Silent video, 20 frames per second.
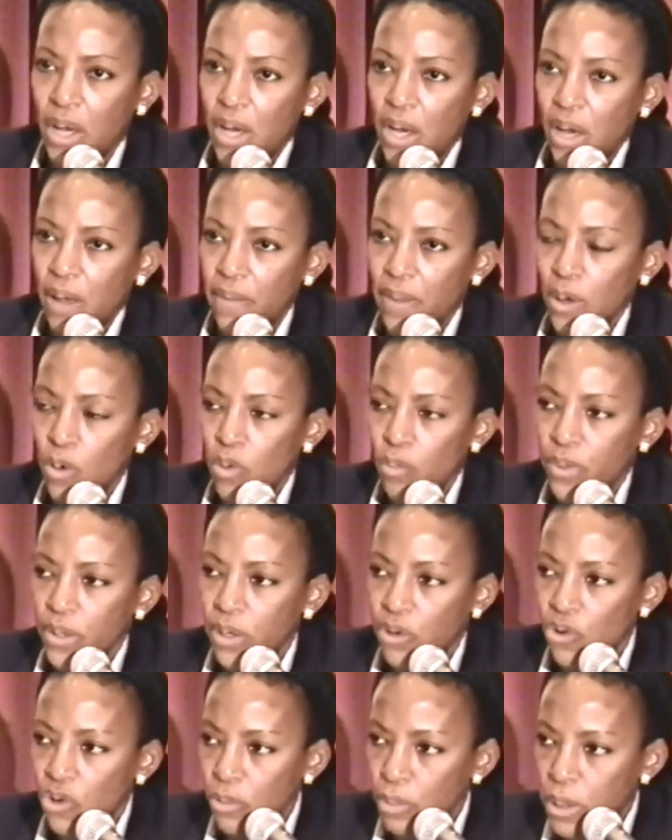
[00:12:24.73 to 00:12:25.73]
And there will be
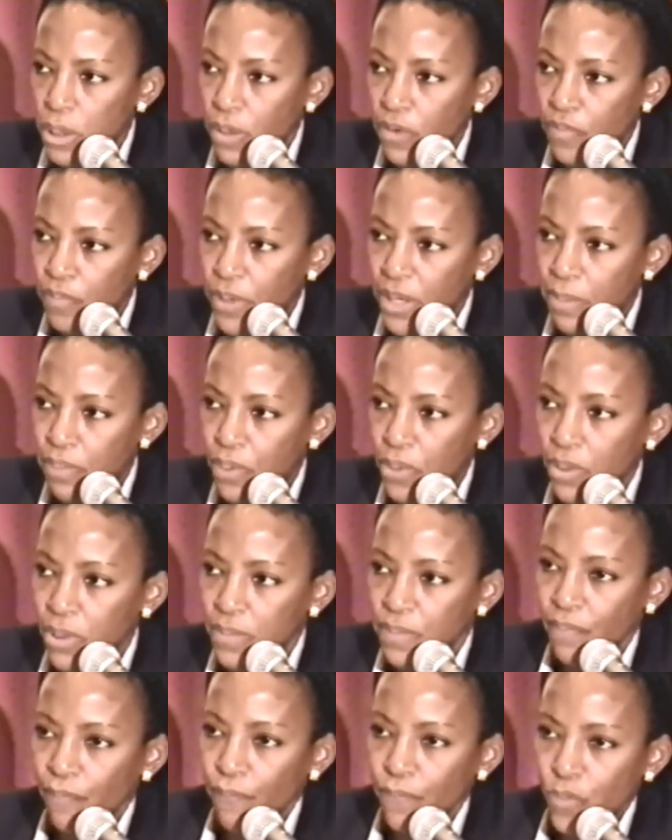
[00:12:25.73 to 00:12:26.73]
groups of people
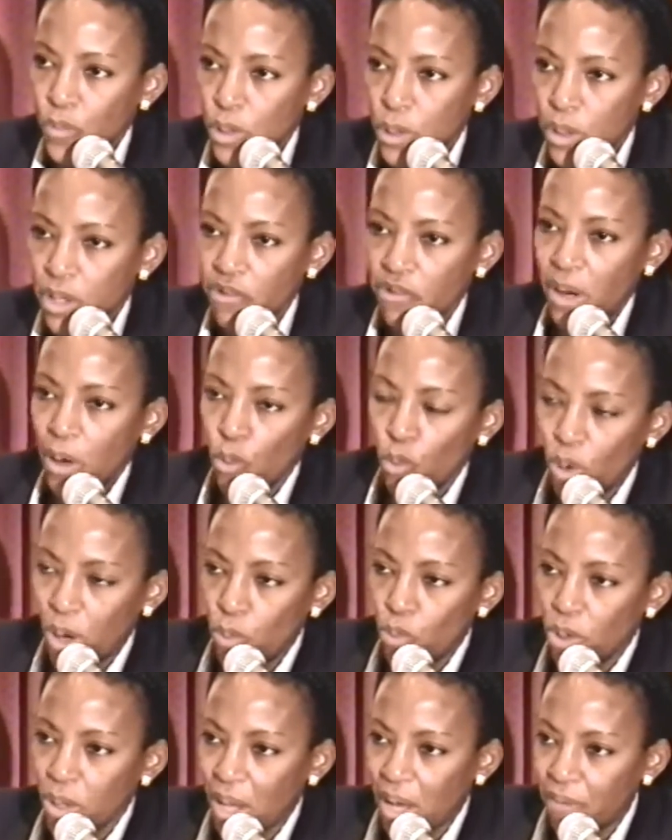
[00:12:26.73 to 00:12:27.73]
sitting around. One
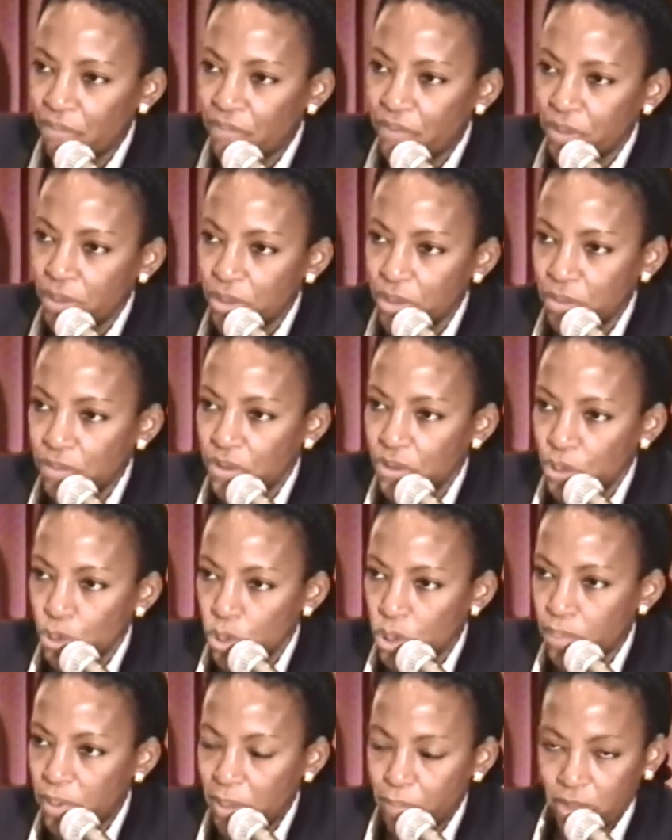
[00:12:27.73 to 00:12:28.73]
will have the
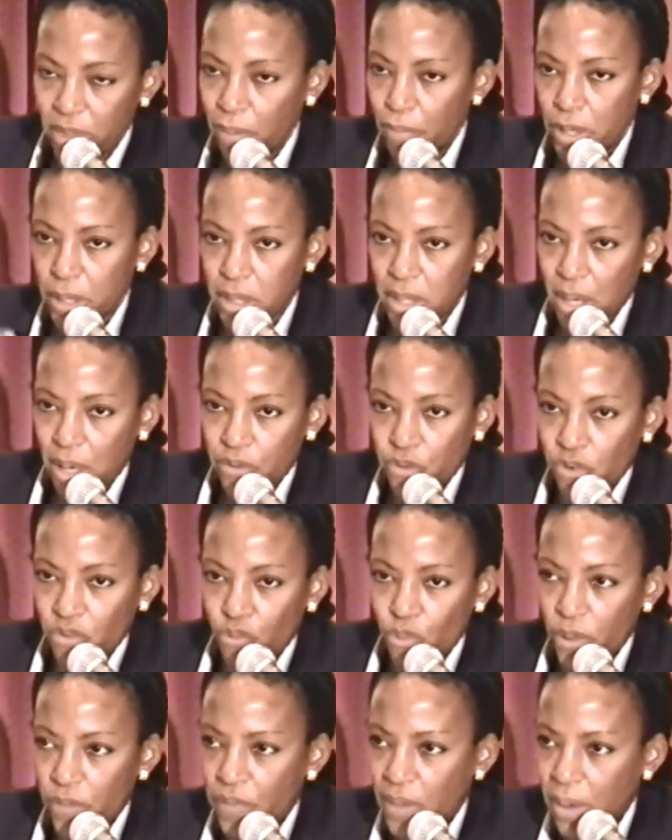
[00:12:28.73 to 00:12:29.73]
newspaper. They may start off
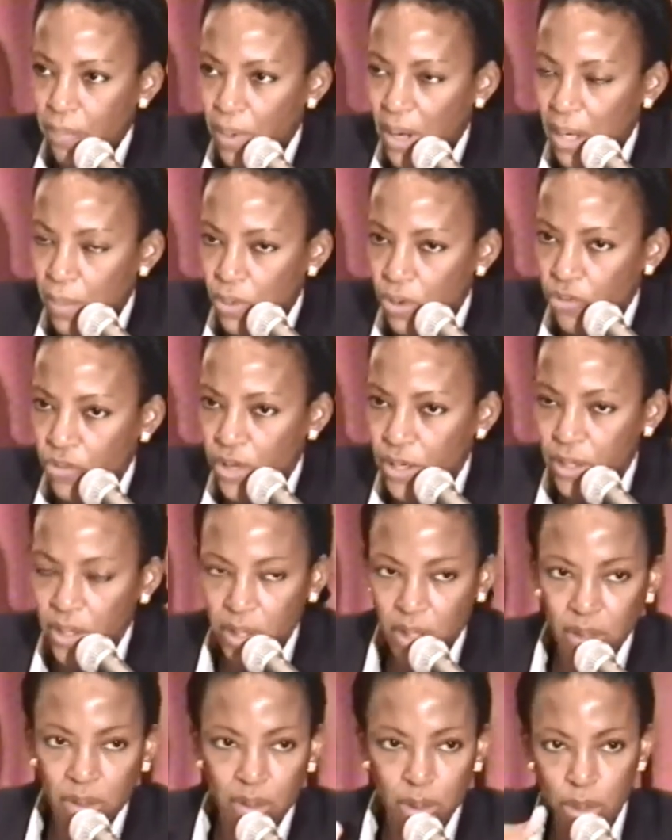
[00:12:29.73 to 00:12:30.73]
with their Bible reading
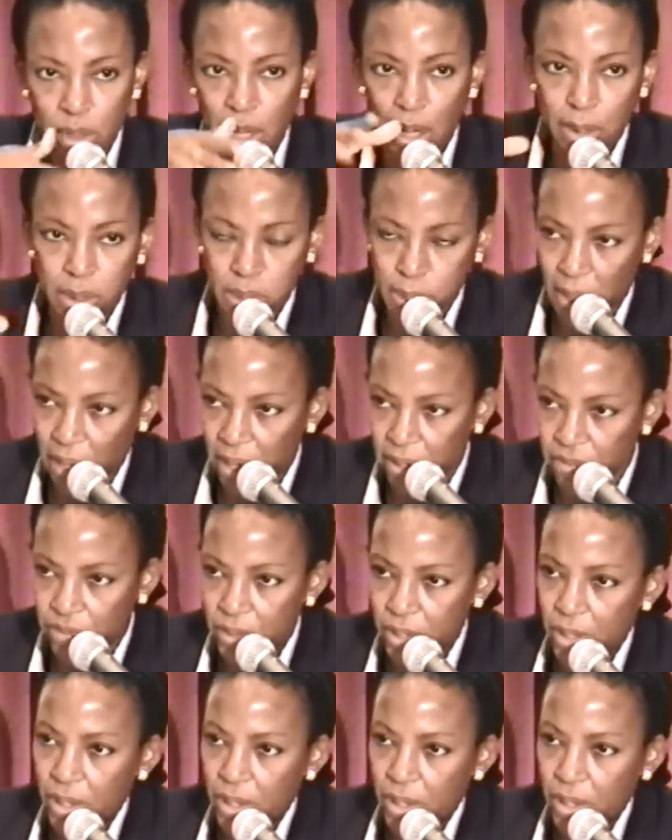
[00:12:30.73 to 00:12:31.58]
and discuss that.